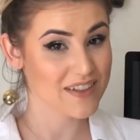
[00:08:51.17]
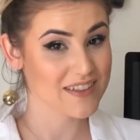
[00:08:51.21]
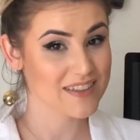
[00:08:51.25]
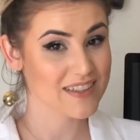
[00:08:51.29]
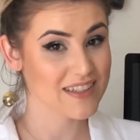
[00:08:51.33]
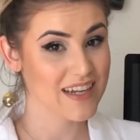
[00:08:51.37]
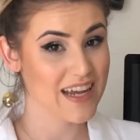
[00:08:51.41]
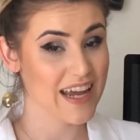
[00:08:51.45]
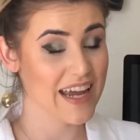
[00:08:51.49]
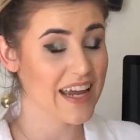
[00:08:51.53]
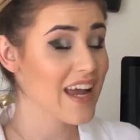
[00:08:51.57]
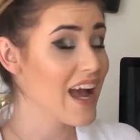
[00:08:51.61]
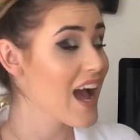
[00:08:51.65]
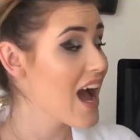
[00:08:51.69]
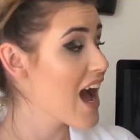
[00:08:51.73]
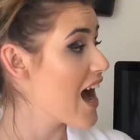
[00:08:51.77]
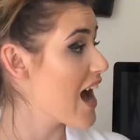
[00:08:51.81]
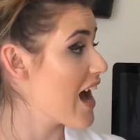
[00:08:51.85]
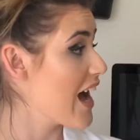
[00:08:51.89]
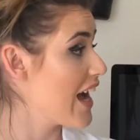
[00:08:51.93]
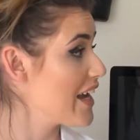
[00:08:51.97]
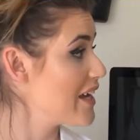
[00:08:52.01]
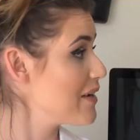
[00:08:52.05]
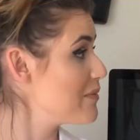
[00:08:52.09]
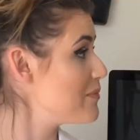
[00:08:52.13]
look today.
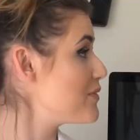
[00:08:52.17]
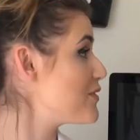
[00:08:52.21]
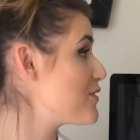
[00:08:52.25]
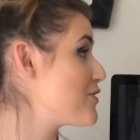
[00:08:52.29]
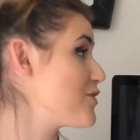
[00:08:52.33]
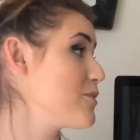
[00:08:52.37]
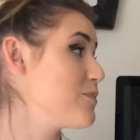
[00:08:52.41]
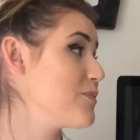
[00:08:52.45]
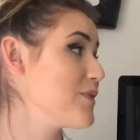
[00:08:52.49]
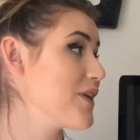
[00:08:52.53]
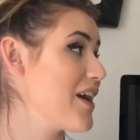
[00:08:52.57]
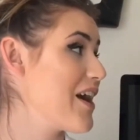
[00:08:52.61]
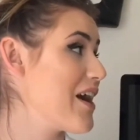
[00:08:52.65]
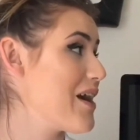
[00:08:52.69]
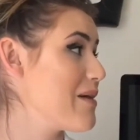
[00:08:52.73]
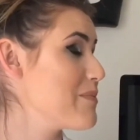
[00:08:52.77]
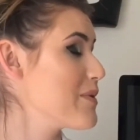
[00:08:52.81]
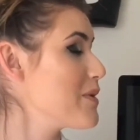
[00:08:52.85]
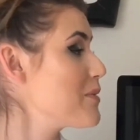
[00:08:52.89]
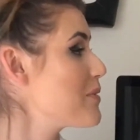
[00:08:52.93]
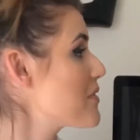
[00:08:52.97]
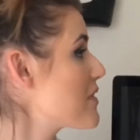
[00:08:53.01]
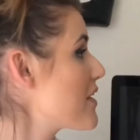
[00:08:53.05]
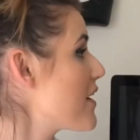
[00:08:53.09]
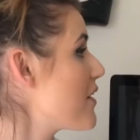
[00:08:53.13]
I am super
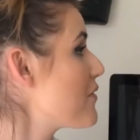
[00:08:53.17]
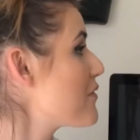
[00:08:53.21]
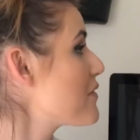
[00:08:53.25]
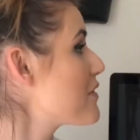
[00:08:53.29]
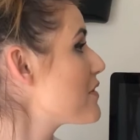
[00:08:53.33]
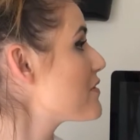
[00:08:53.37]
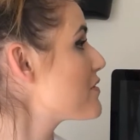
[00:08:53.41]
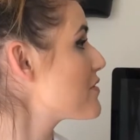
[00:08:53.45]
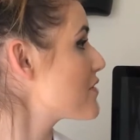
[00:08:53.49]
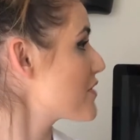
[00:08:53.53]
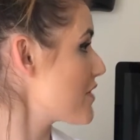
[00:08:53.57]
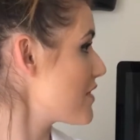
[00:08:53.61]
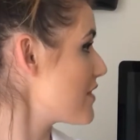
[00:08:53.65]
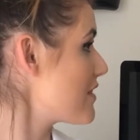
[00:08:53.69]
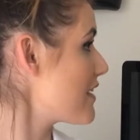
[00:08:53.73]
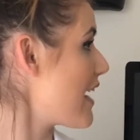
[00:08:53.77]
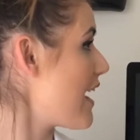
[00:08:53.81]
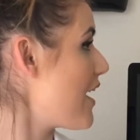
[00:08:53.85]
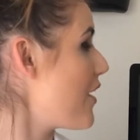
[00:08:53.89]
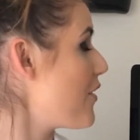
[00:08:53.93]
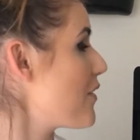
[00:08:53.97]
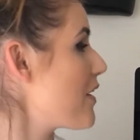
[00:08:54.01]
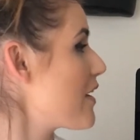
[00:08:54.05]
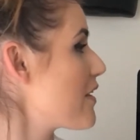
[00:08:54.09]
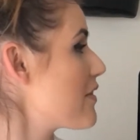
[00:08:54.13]
happy with how this turned
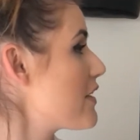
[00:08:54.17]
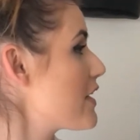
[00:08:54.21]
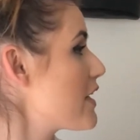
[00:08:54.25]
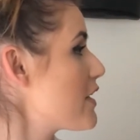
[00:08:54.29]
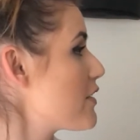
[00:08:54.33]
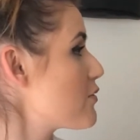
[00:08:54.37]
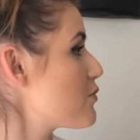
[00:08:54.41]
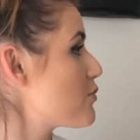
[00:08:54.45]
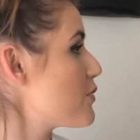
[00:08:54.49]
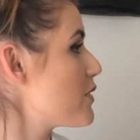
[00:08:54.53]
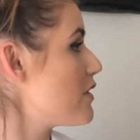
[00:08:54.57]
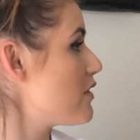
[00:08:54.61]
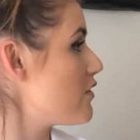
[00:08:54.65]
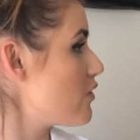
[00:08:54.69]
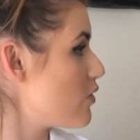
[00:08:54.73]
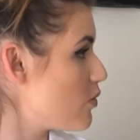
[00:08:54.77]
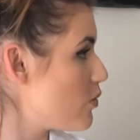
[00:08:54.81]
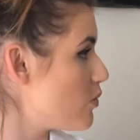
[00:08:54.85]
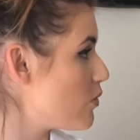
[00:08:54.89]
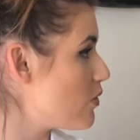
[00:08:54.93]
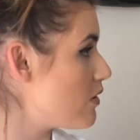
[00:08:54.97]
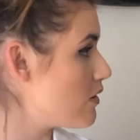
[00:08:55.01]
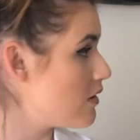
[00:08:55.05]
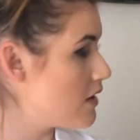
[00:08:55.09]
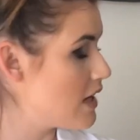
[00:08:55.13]
out. I think it's really
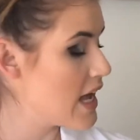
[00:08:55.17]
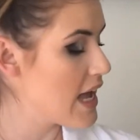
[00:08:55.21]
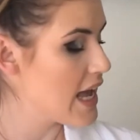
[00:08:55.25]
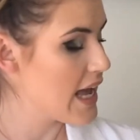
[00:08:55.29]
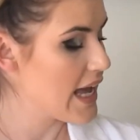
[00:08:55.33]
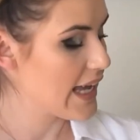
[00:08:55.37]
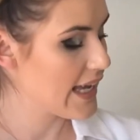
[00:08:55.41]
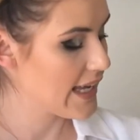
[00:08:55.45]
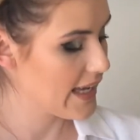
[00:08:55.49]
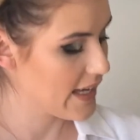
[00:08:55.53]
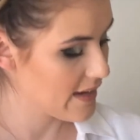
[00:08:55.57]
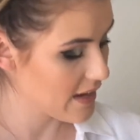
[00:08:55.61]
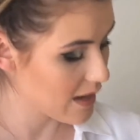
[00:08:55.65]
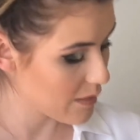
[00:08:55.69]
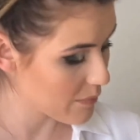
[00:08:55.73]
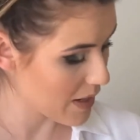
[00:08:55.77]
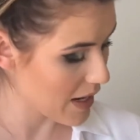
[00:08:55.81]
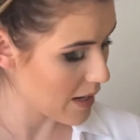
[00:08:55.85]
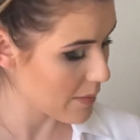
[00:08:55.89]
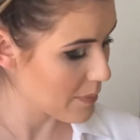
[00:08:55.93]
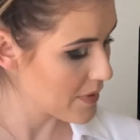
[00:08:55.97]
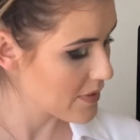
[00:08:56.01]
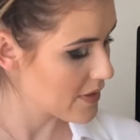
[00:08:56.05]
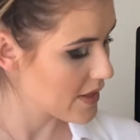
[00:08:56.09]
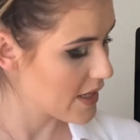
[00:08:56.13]
cool, and I'm
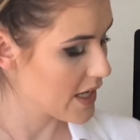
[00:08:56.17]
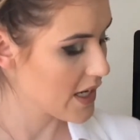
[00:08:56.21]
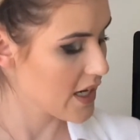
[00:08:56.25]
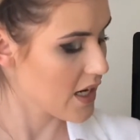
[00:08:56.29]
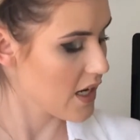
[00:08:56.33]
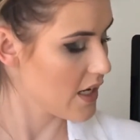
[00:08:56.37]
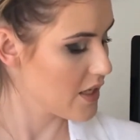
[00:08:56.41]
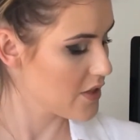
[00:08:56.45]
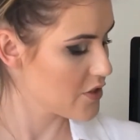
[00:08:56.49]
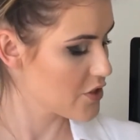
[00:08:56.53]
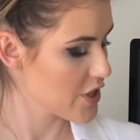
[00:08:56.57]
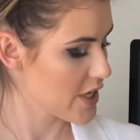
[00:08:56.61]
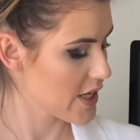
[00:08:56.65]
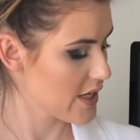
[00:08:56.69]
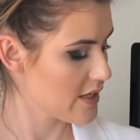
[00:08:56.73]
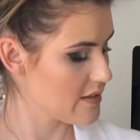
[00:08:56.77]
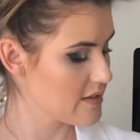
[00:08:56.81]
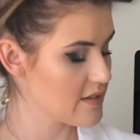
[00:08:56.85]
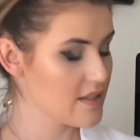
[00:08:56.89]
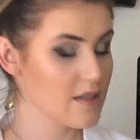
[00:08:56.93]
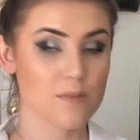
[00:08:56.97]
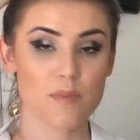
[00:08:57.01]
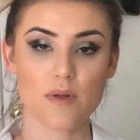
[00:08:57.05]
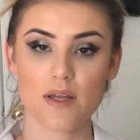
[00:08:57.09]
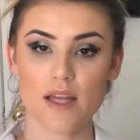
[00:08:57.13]
happy that I got a
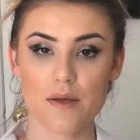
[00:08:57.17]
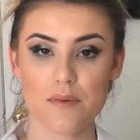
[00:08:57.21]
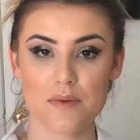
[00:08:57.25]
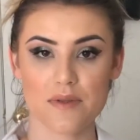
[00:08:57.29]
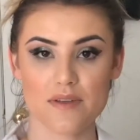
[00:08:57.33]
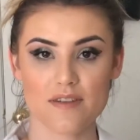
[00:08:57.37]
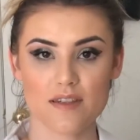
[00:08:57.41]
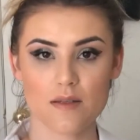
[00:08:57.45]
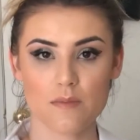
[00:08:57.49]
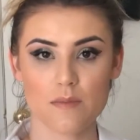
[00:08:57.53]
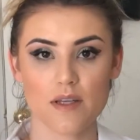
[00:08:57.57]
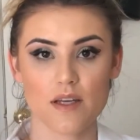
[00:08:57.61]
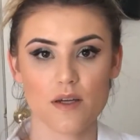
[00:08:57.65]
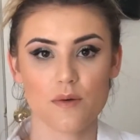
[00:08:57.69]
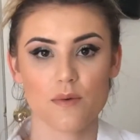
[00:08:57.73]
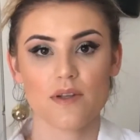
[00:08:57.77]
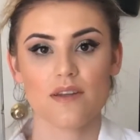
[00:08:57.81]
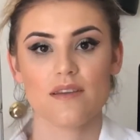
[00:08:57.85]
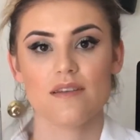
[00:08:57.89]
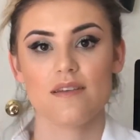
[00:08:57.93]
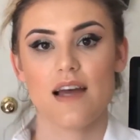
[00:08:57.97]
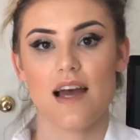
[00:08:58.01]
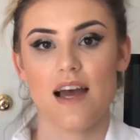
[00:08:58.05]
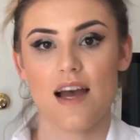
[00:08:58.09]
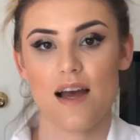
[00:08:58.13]
chance to play with some
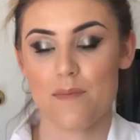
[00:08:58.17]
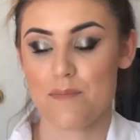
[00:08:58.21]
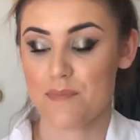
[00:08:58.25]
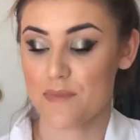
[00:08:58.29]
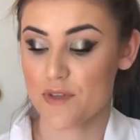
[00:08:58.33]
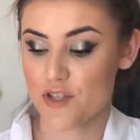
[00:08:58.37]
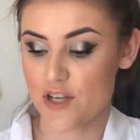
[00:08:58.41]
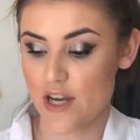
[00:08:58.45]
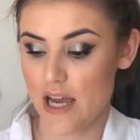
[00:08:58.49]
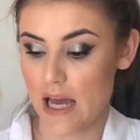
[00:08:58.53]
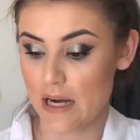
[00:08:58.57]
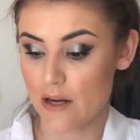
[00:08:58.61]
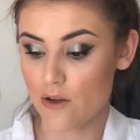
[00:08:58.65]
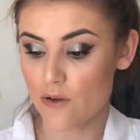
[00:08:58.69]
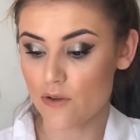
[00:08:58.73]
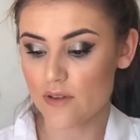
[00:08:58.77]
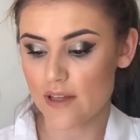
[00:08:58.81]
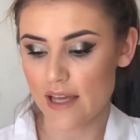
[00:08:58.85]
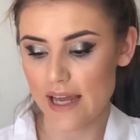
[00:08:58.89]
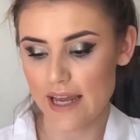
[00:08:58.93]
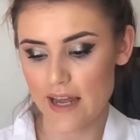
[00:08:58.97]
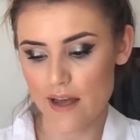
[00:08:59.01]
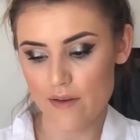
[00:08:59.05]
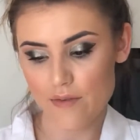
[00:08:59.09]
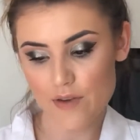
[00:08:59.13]
liquid
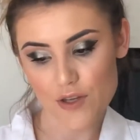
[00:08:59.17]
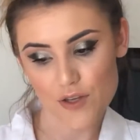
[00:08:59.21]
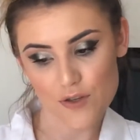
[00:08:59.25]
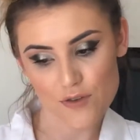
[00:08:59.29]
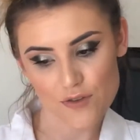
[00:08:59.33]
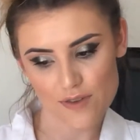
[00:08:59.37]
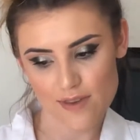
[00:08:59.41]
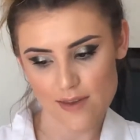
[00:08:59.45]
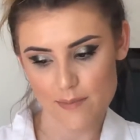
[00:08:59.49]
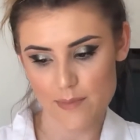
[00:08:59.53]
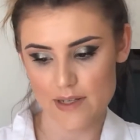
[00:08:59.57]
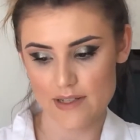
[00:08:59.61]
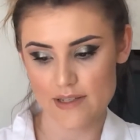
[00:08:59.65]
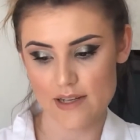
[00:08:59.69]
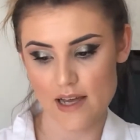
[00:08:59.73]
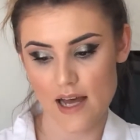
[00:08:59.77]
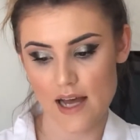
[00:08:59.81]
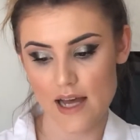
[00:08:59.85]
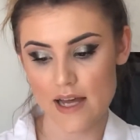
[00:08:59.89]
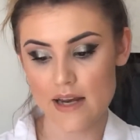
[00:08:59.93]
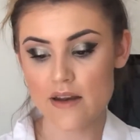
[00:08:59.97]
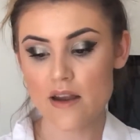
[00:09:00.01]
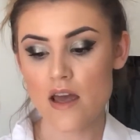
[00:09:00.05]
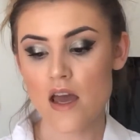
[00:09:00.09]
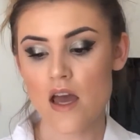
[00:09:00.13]
shadows. I haven't used them a
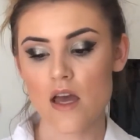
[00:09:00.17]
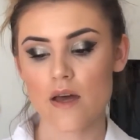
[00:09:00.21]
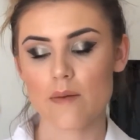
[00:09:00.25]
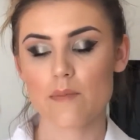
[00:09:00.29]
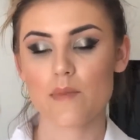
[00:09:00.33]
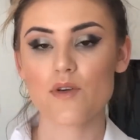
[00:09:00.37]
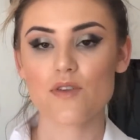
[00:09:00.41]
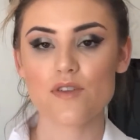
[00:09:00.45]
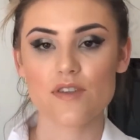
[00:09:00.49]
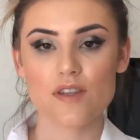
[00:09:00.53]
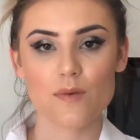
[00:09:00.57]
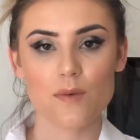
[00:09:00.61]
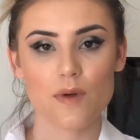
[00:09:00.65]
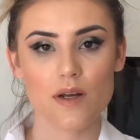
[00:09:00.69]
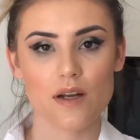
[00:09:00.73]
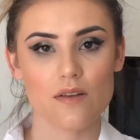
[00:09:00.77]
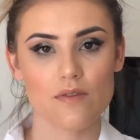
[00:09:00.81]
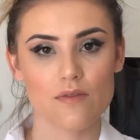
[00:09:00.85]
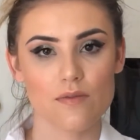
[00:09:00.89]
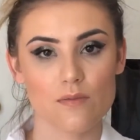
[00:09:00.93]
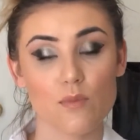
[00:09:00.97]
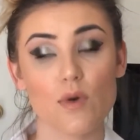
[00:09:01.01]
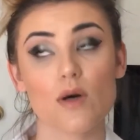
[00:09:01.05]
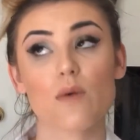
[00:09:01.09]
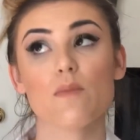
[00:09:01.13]
ton. Most of
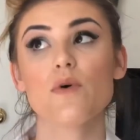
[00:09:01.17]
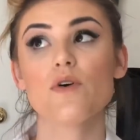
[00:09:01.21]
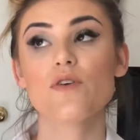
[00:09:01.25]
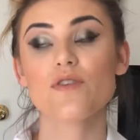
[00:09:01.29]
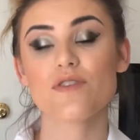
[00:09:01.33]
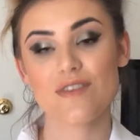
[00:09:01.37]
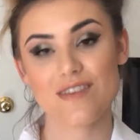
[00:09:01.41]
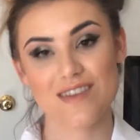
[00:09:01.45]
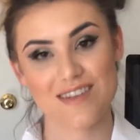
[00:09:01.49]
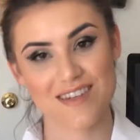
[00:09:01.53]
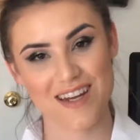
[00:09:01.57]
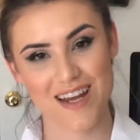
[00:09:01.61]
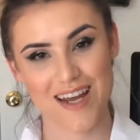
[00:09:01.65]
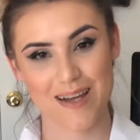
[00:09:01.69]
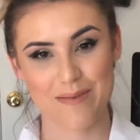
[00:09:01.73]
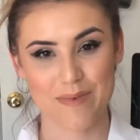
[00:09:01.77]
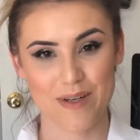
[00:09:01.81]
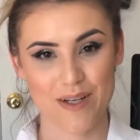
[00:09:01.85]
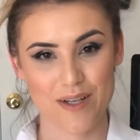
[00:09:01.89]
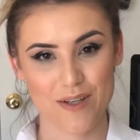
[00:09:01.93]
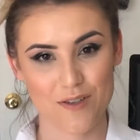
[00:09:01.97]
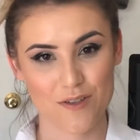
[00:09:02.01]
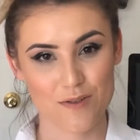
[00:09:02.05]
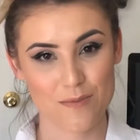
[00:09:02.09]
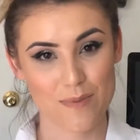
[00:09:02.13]
the
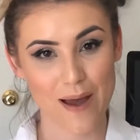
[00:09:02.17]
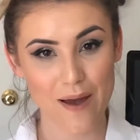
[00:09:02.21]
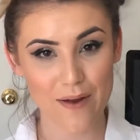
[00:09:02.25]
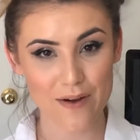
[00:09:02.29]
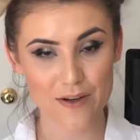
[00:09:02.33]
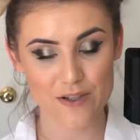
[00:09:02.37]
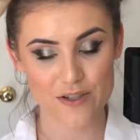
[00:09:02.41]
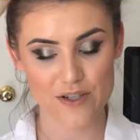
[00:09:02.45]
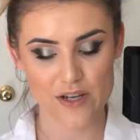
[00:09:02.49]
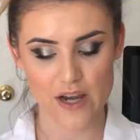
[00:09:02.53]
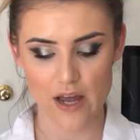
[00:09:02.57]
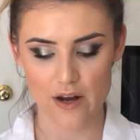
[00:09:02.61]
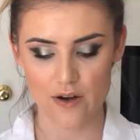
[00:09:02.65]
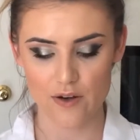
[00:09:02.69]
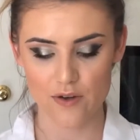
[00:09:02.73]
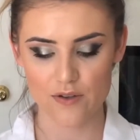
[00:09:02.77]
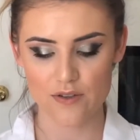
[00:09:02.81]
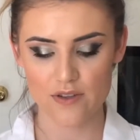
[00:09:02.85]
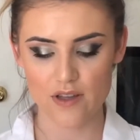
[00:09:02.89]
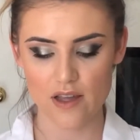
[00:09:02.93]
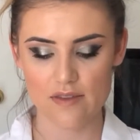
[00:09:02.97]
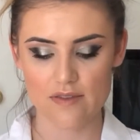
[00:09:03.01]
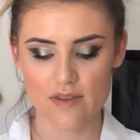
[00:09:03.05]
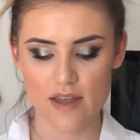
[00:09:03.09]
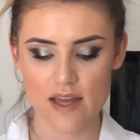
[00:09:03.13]
time I use powder
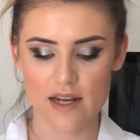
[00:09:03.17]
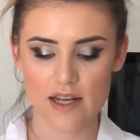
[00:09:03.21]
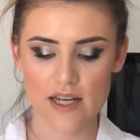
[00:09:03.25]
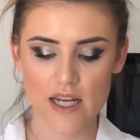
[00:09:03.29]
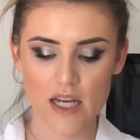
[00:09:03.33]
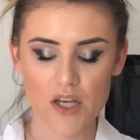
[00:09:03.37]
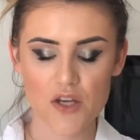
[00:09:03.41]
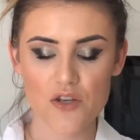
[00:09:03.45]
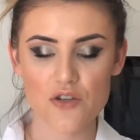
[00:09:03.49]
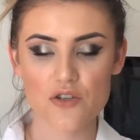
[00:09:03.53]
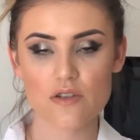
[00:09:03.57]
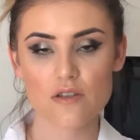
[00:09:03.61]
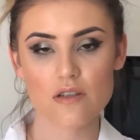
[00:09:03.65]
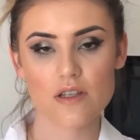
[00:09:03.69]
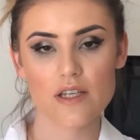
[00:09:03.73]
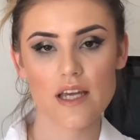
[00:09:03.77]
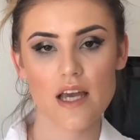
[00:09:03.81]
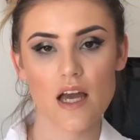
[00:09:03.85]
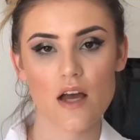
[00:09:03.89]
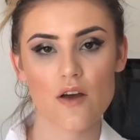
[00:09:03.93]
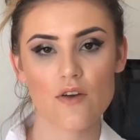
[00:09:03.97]
shadows, and then occasionally